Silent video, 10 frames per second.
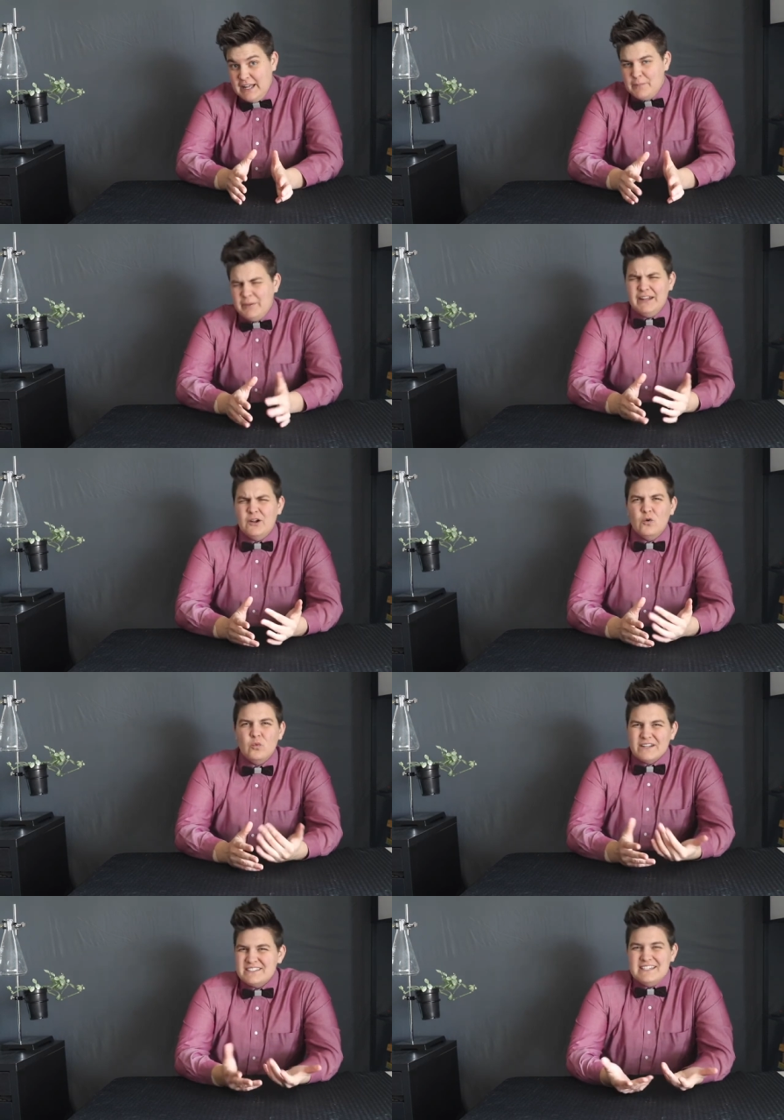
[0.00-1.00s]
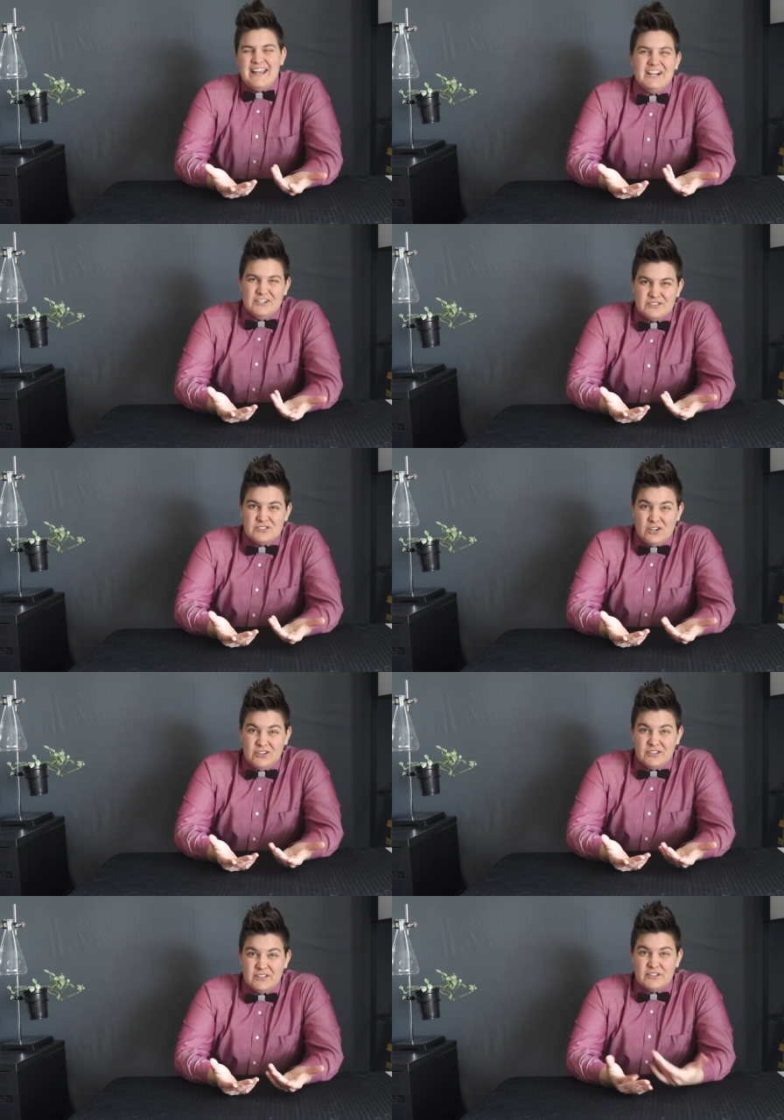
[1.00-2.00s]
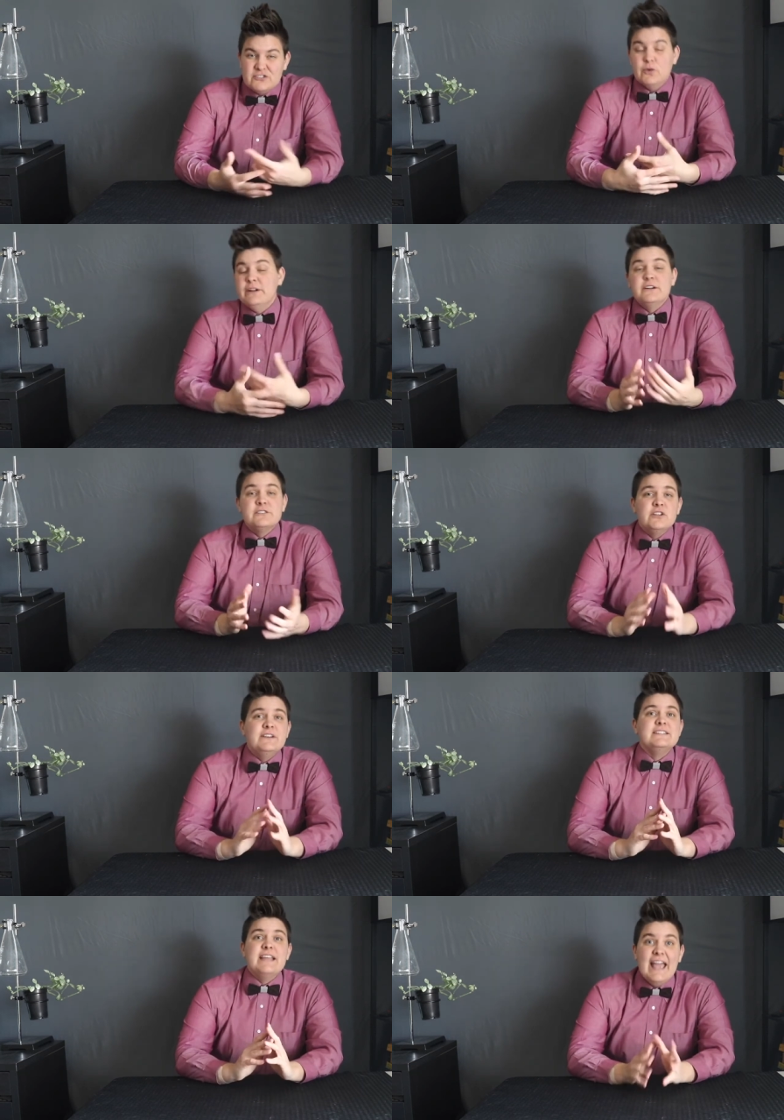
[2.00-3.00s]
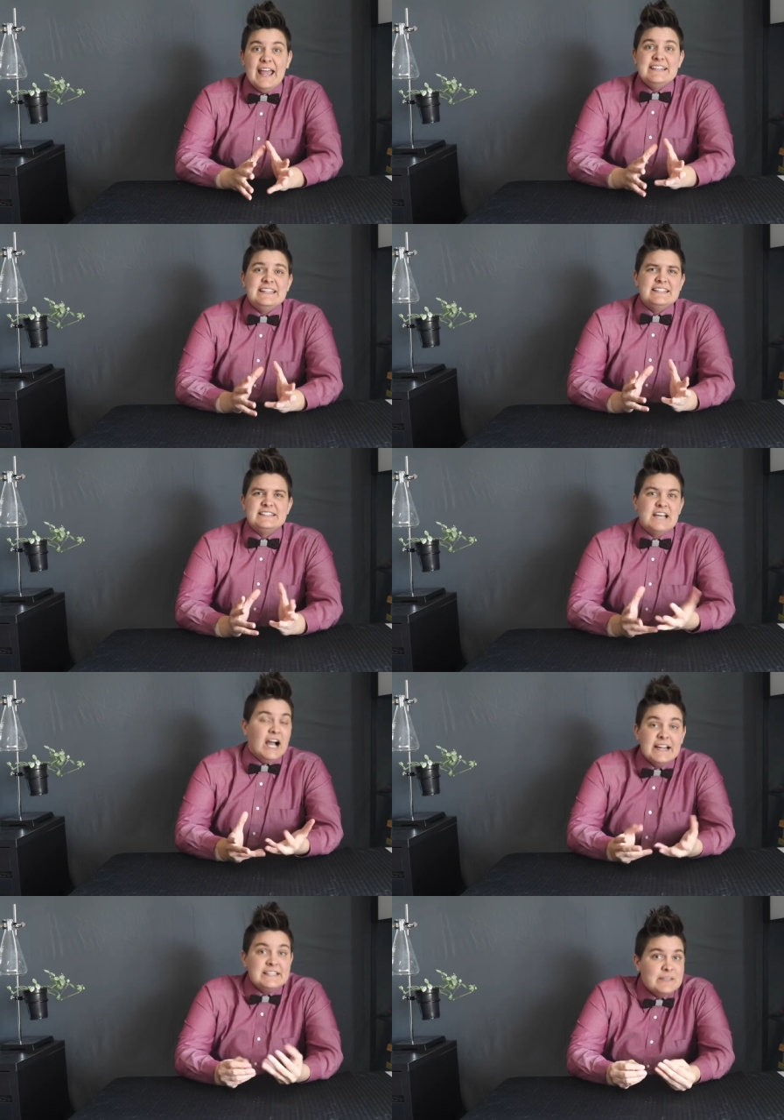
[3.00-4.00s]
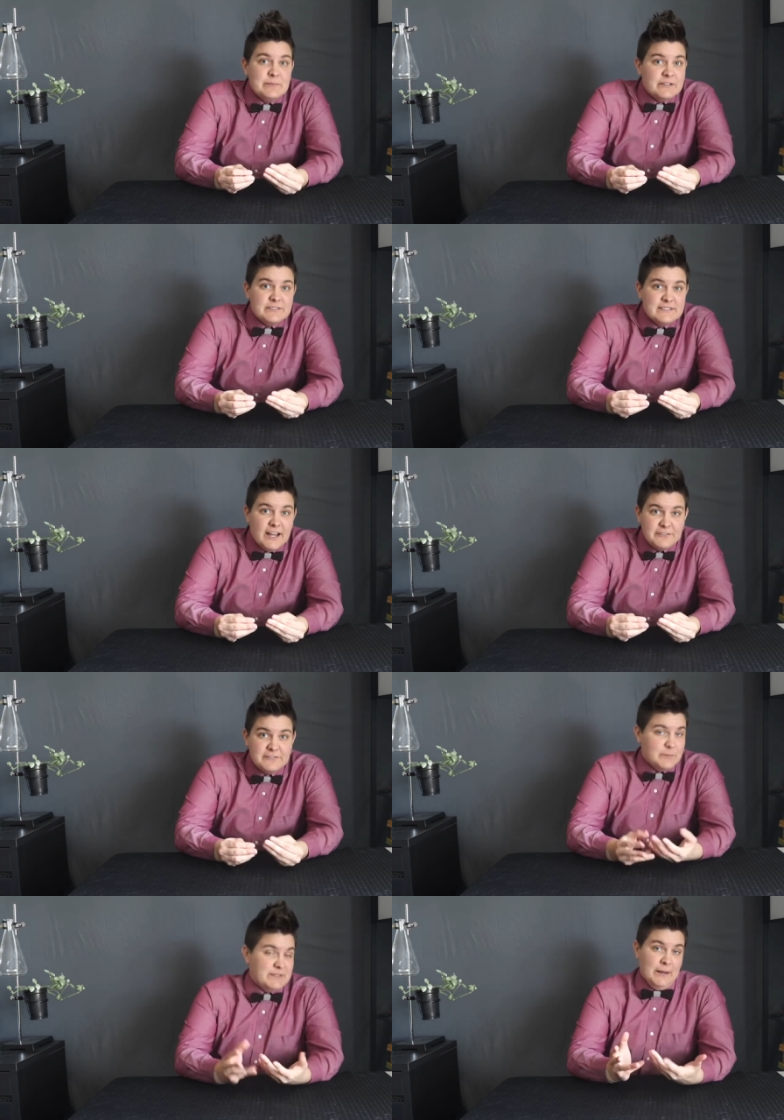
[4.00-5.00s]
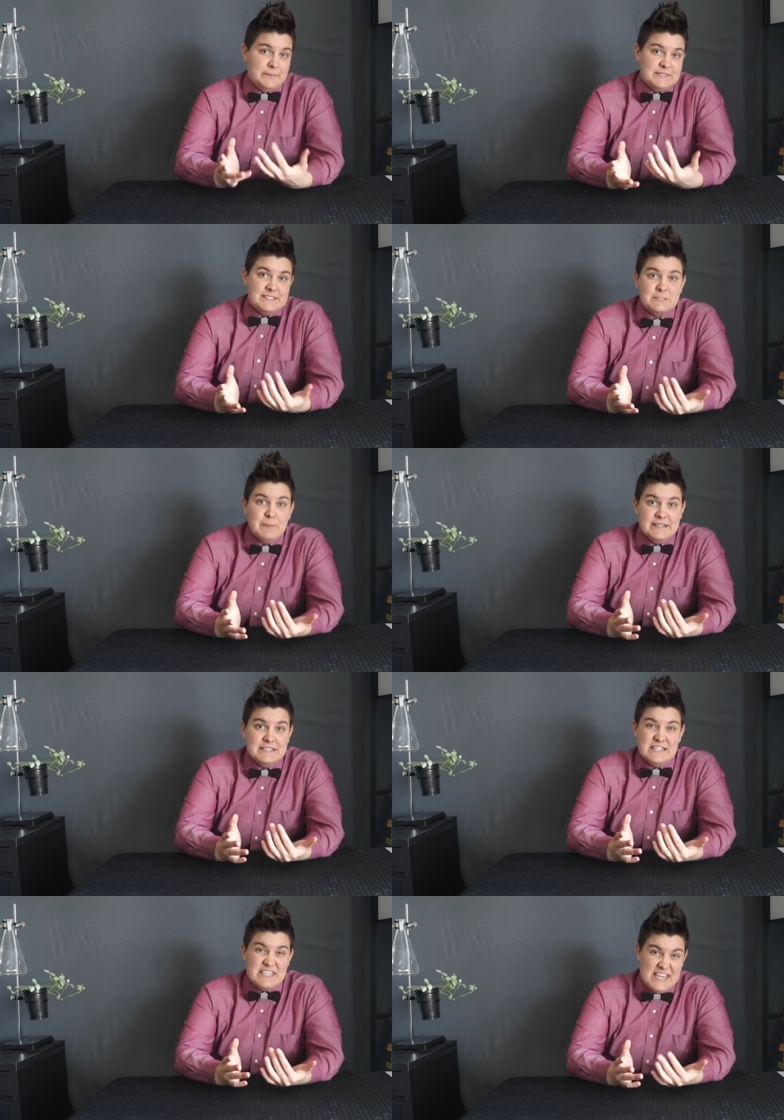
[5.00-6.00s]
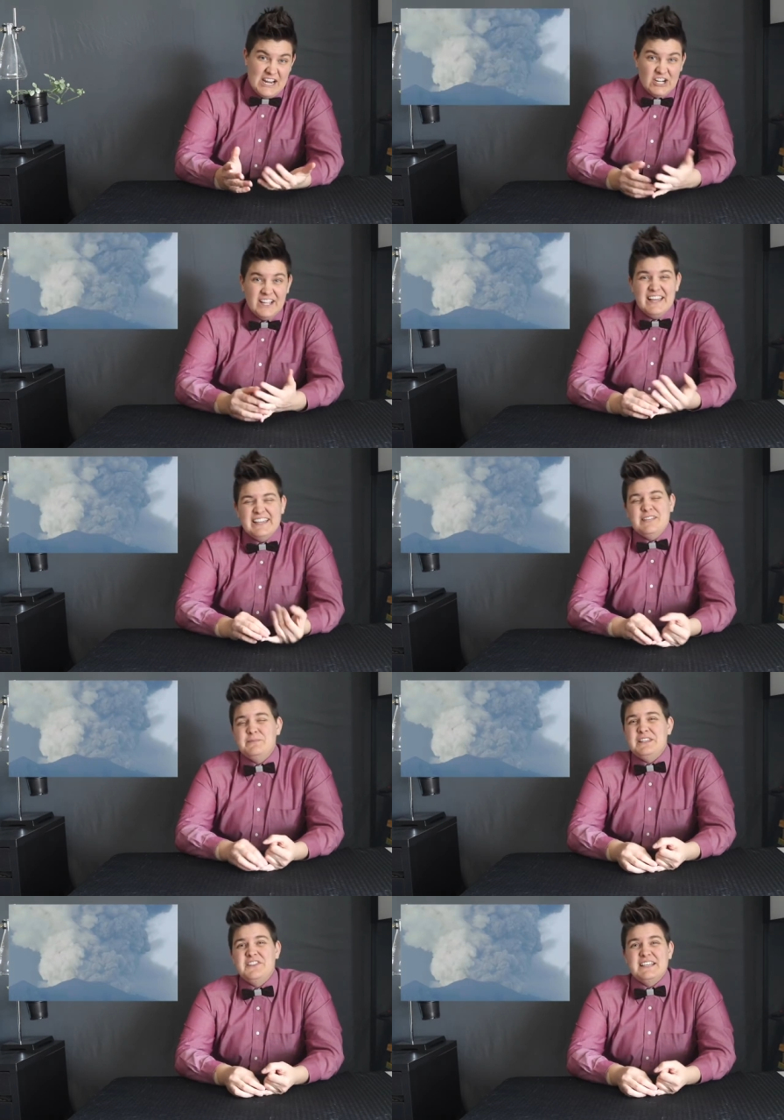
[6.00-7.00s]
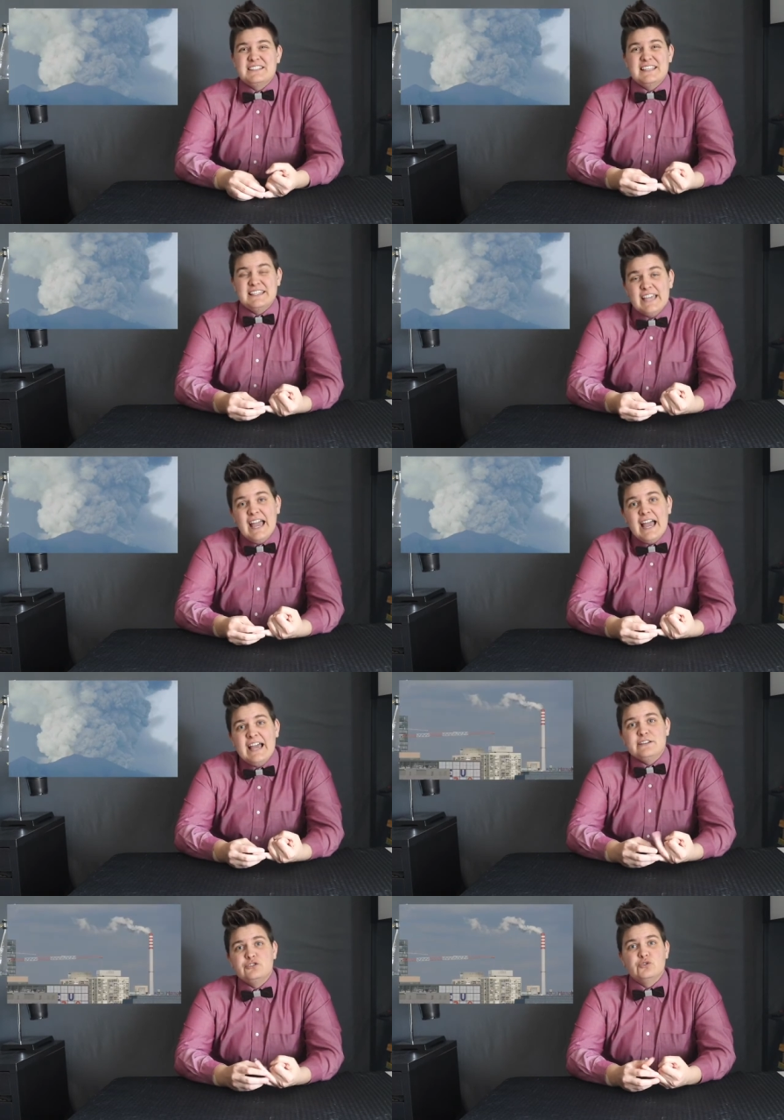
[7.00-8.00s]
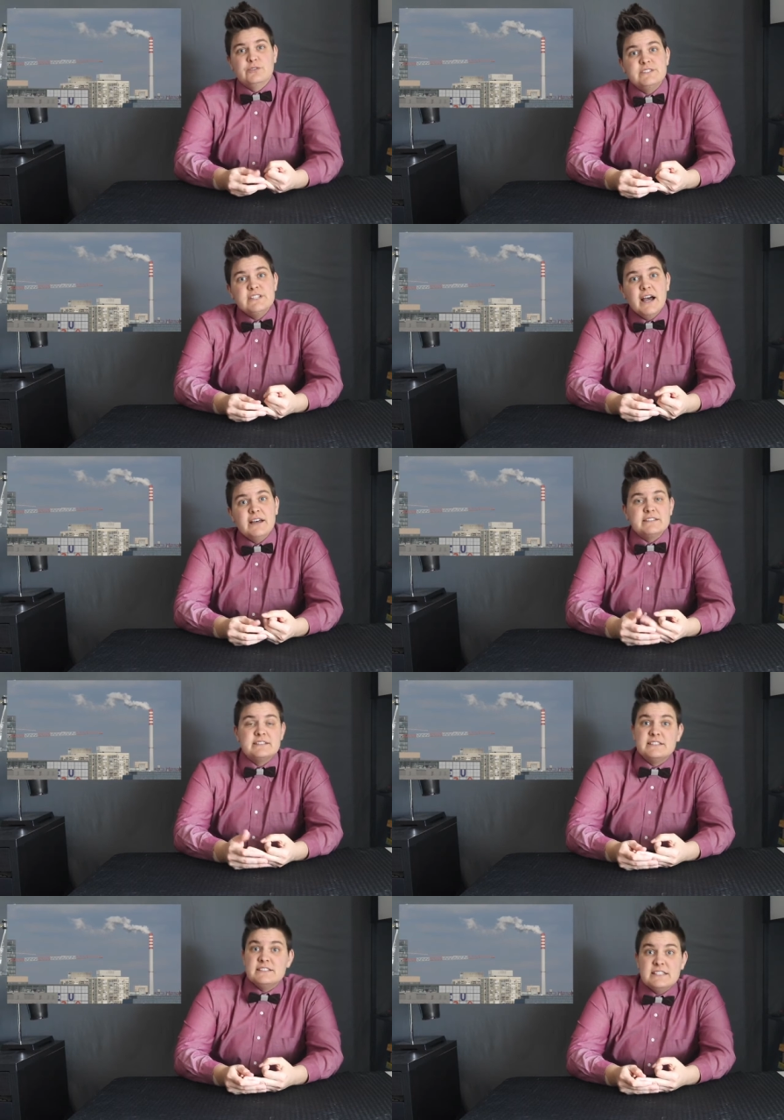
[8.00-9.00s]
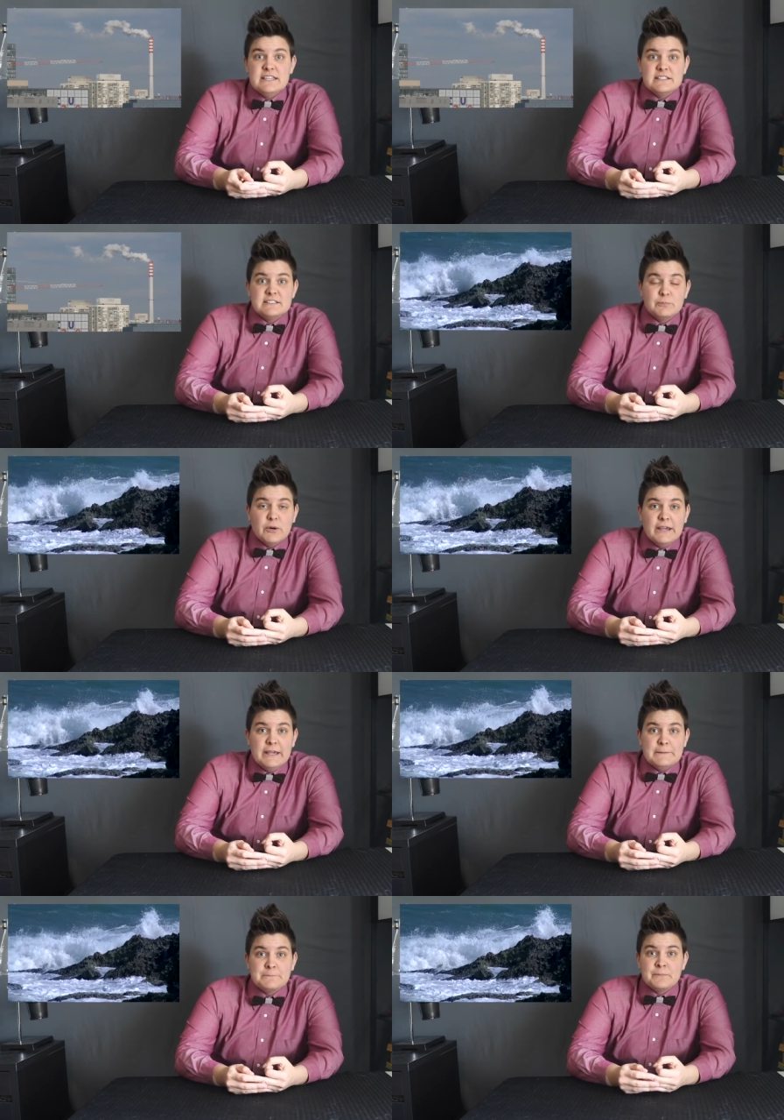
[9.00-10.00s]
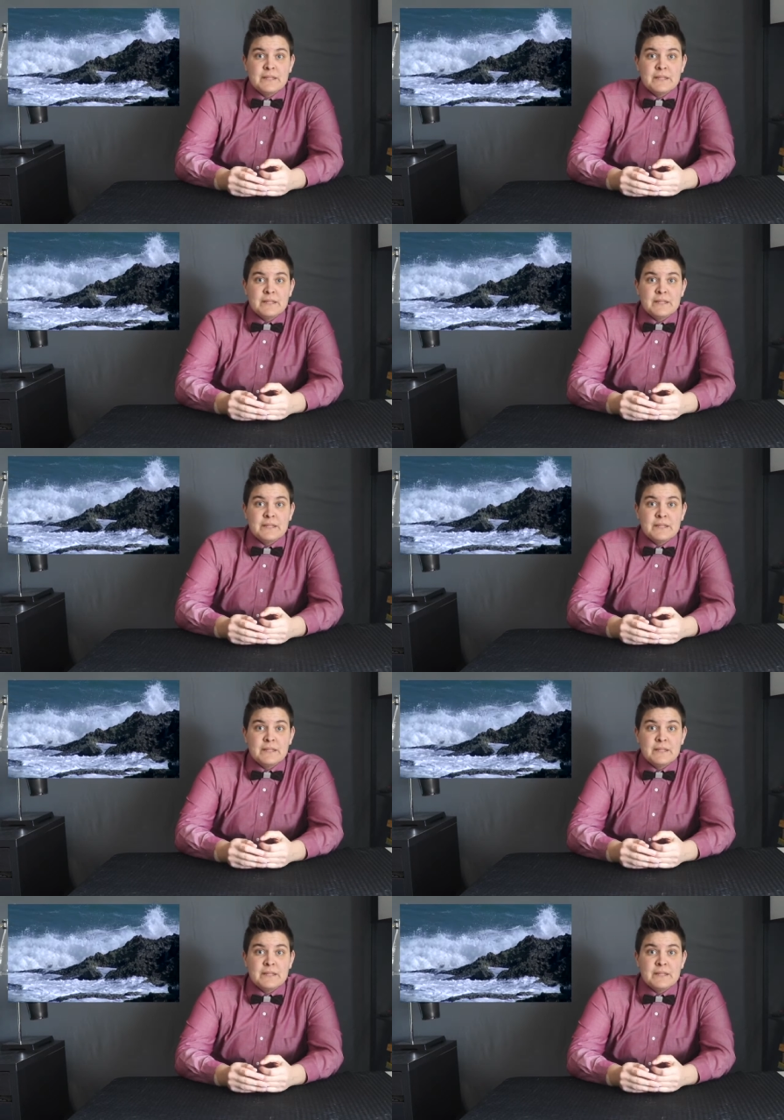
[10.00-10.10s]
But what's an aerosol so an aerosol is any tiny bit of stuff that becomes suspended in the air. It can be things like ash or dust, sea spray,